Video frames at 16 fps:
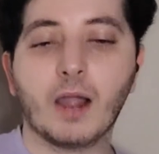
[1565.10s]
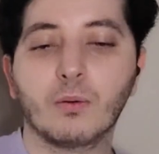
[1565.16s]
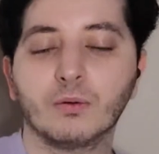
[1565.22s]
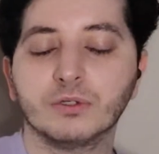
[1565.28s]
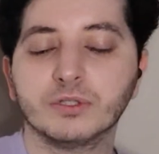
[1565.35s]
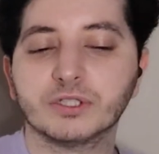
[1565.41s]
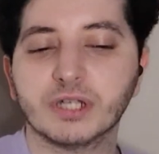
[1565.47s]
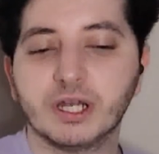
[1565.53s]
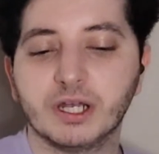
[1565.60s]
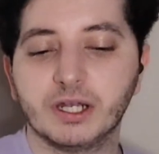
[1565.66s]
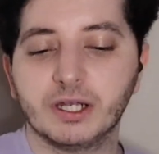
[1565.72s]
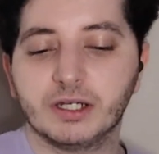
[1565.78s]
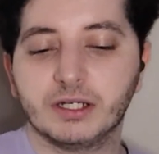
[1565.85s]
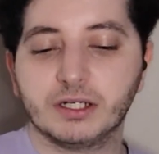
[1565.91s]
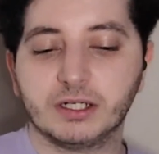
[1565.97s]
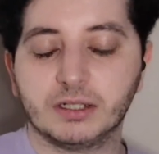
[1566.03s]
I will say
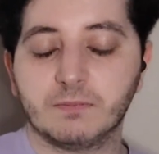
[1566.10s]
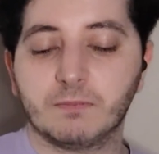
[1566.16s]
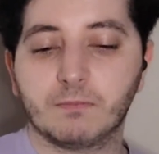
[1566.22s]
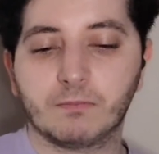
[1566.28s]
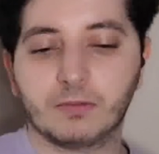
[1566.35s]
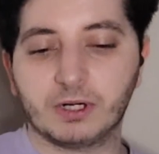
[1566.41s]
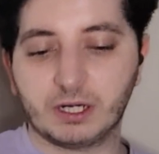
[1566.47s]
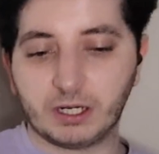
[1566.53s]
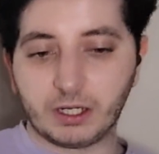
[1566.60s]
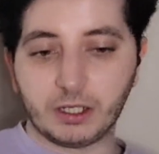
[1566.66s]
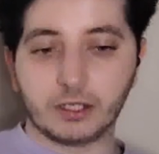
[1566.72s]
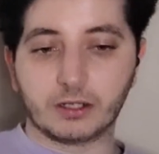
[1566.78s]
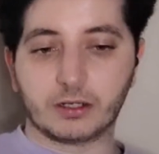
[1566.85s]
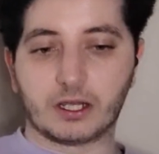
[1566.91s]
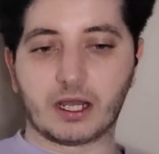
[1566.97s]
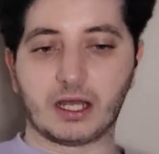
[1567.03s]

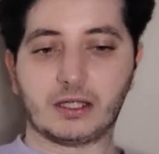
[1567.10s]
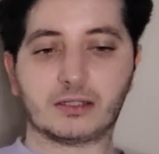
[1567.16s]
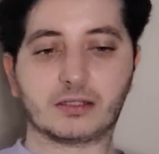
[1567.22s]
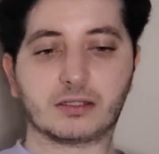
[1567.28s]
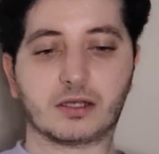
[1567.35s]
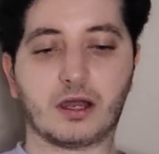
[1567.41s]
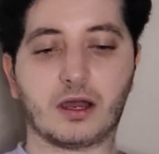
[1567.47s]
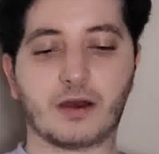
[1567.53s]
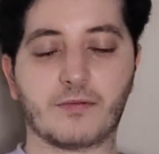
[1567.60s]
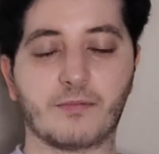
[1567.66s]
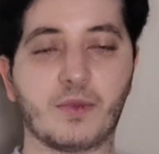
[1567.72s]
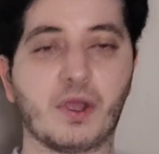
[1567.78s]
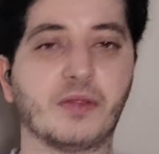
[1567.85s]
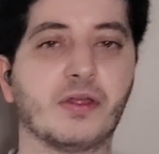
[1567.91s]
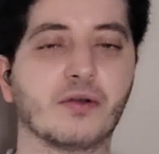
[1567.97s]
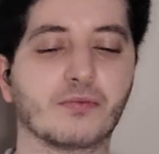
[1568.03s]
Ian has kind of
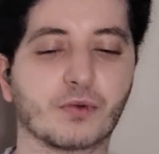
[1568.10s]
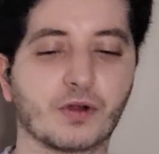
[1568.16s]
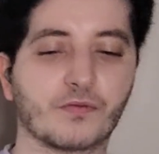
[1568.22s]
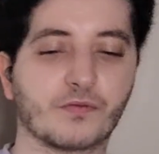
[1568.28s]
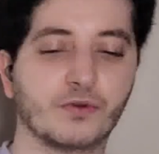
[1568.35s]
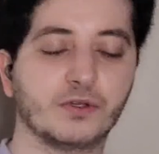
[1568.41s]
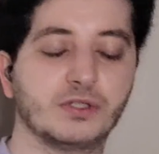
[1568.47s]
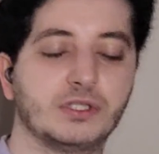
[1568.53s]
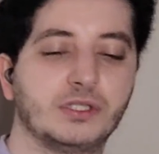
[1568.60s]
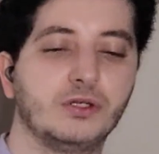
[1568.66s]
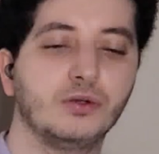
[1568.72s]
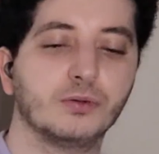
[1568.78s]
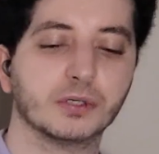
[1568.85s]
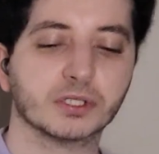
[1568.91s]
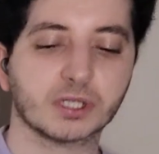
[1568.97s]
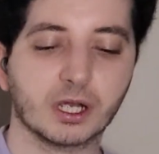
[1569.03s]
made that reference
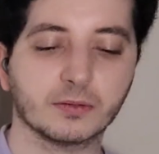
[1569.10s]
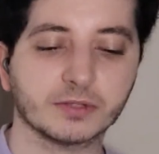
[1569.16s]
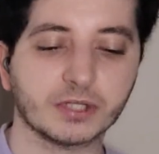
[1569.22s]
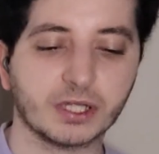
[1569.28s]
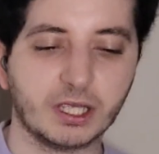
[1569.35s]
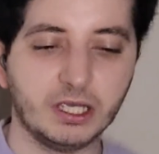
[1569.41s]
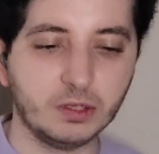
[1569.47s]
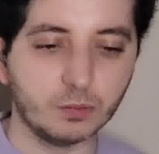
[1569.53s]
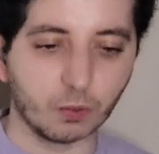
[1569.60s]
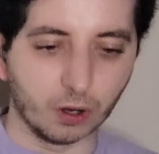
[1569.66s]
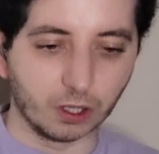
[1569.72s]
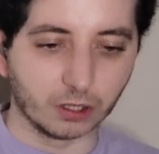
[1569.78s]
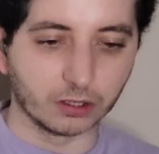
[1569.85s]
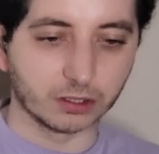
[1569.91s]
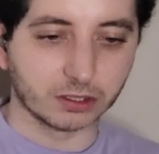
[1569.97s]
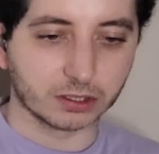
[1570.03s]
numerous times that he
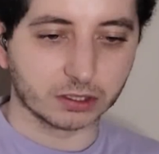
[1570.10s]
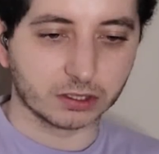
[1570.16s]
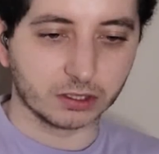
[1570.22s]
wants